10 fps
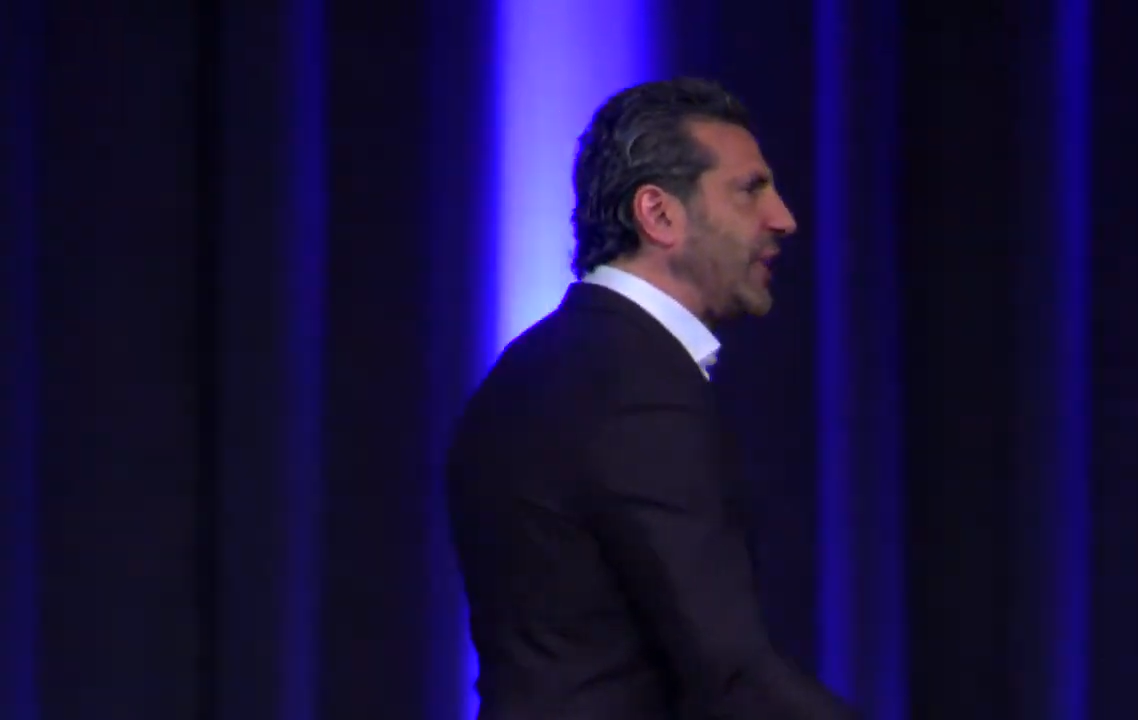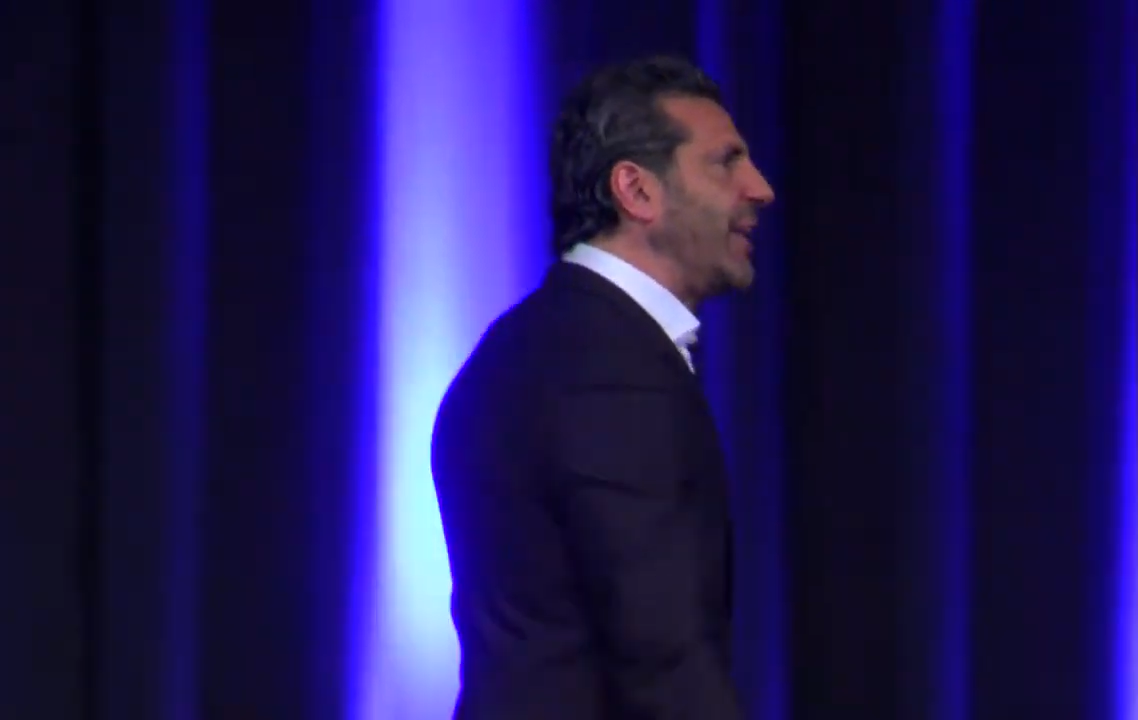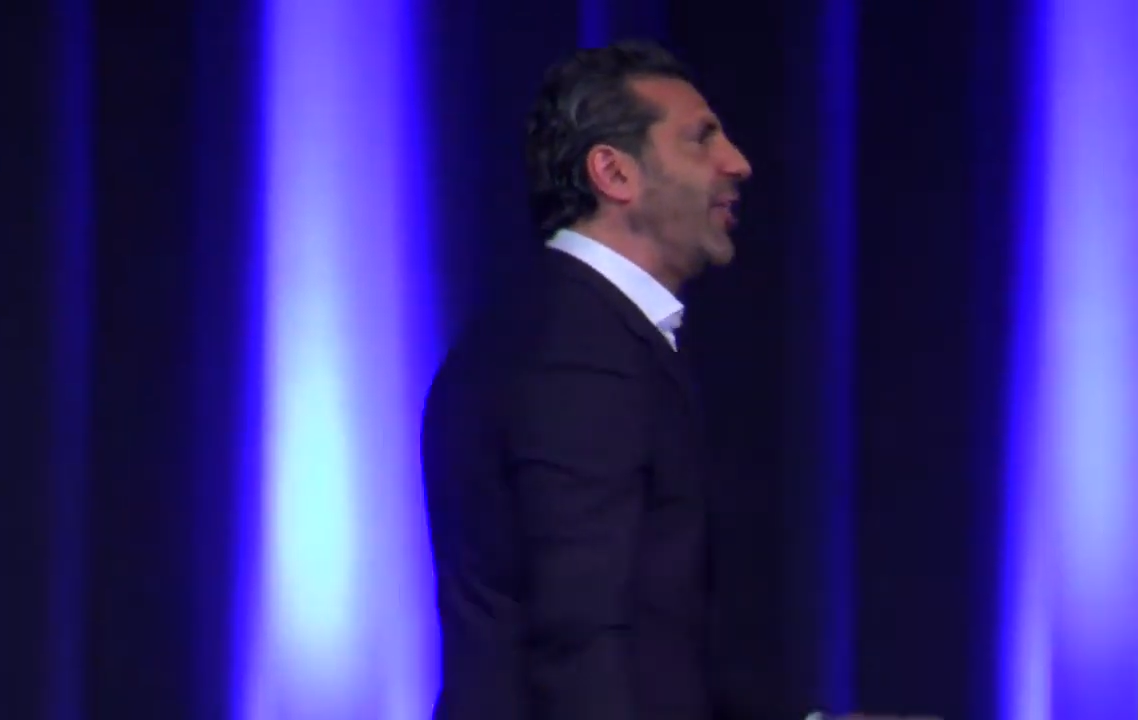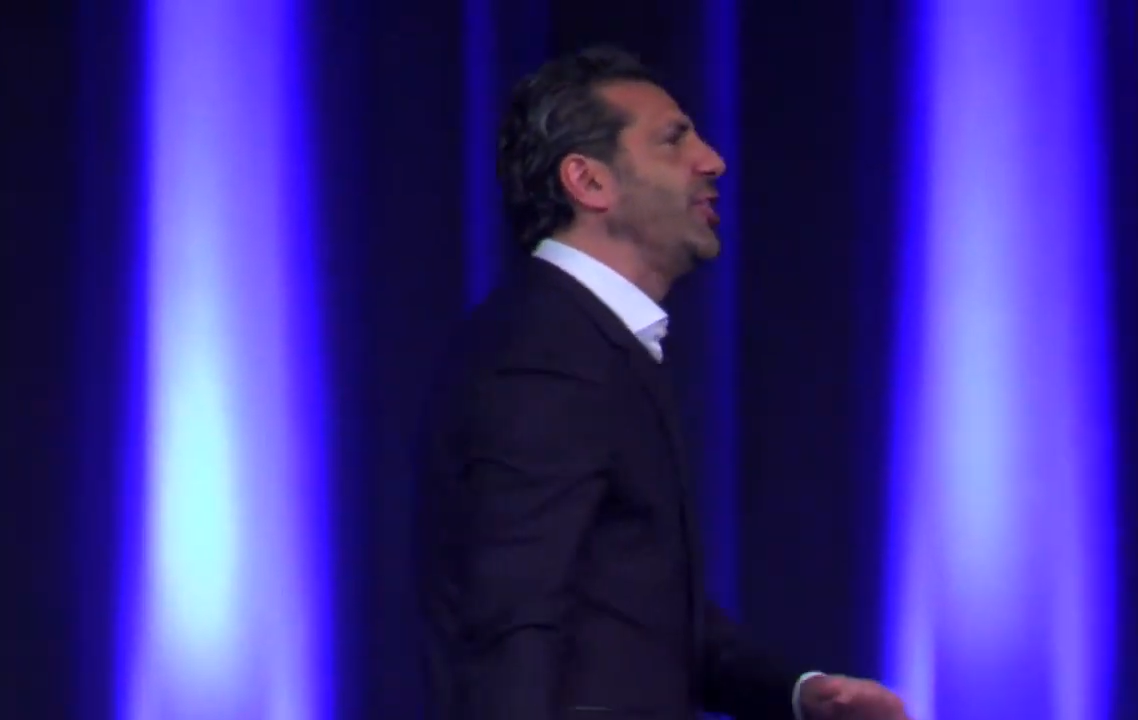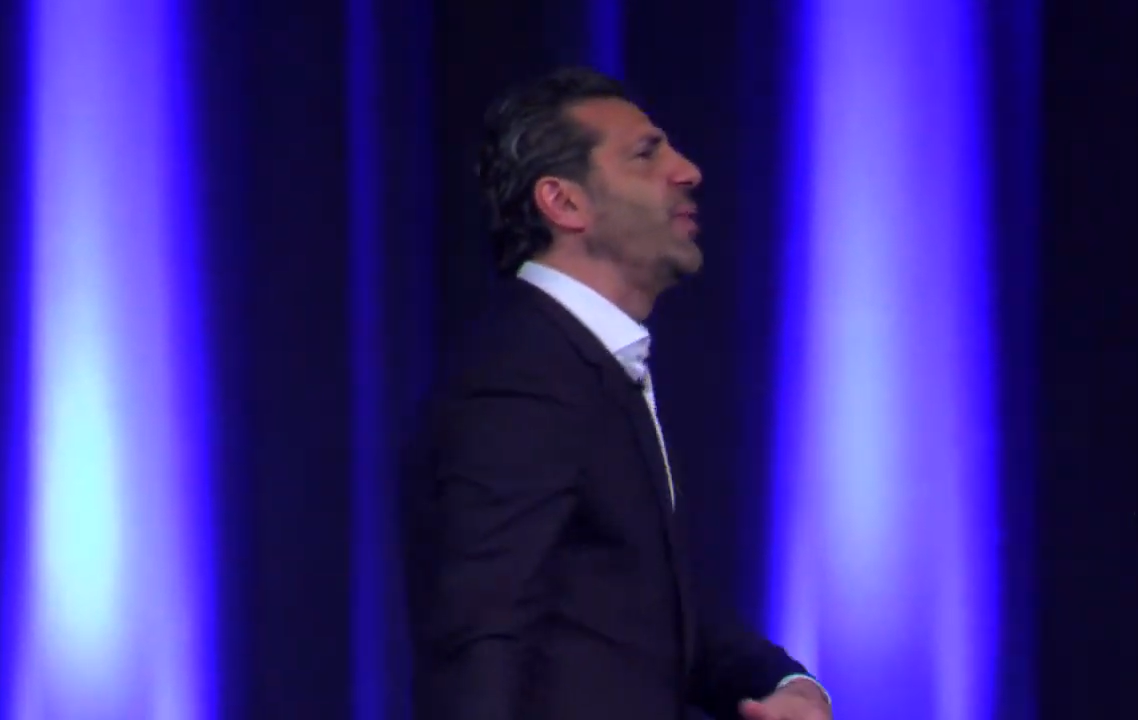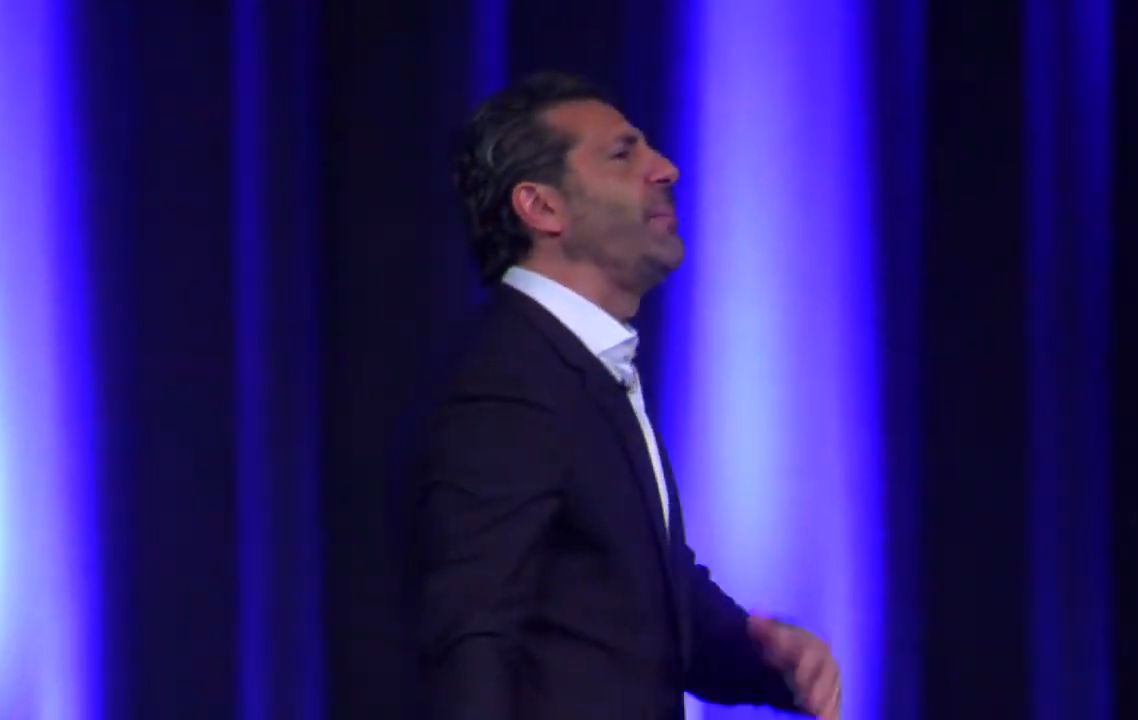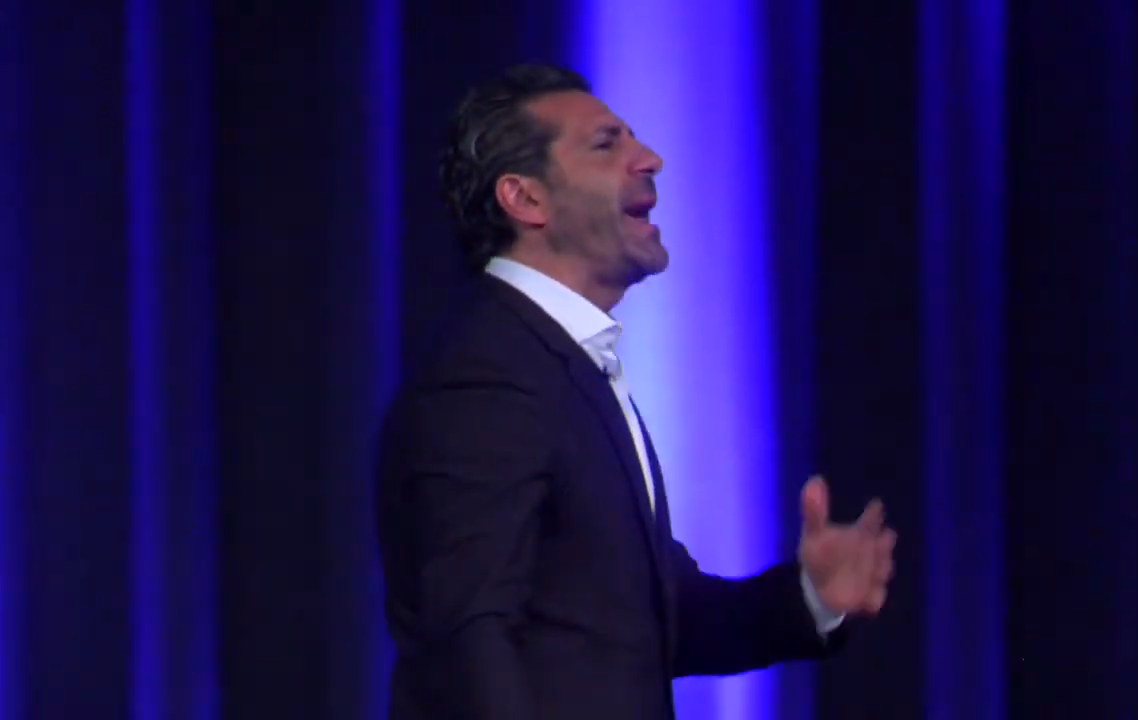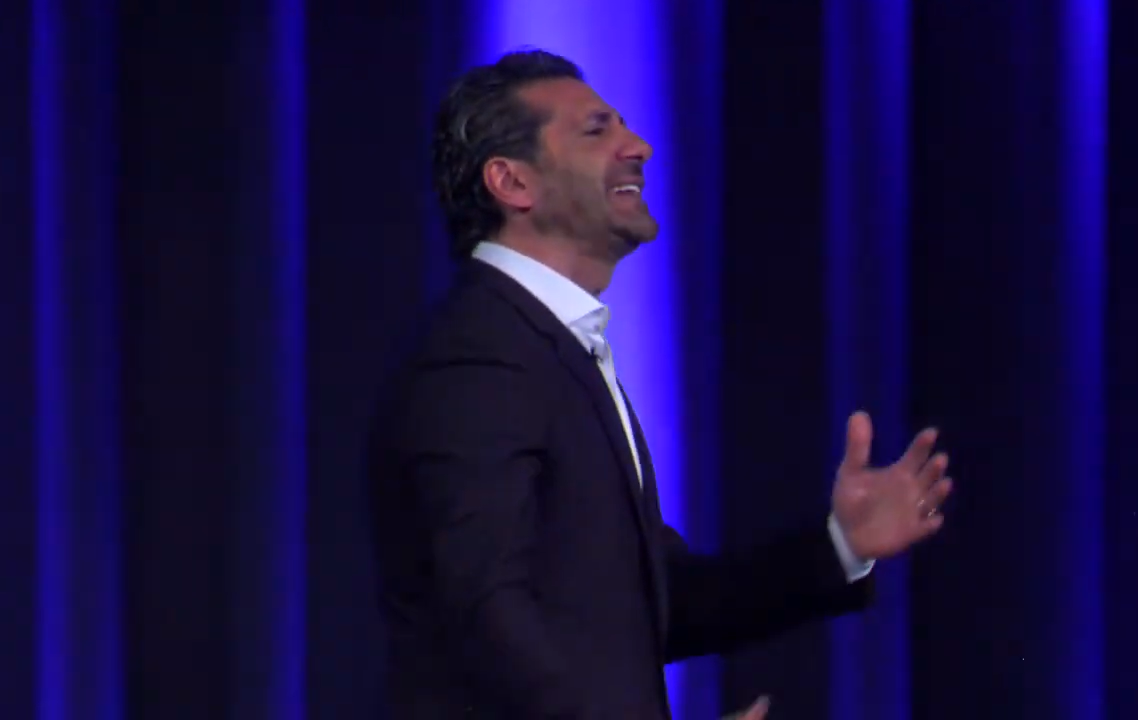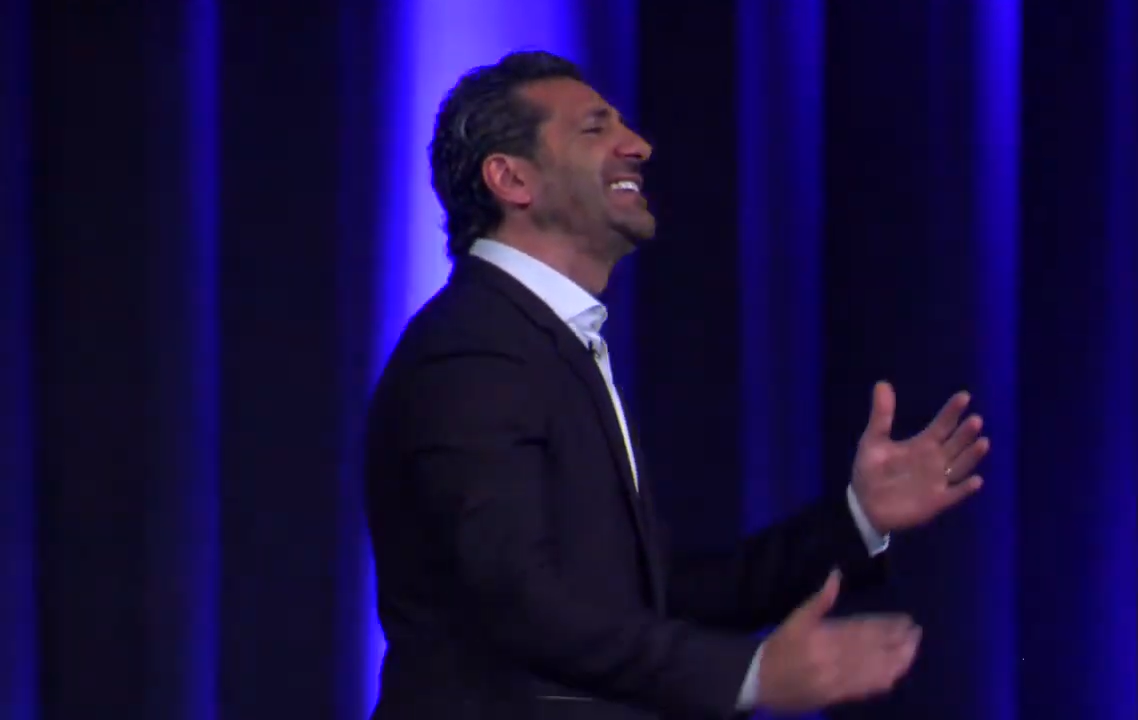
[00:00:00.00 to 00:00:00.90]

I know you went back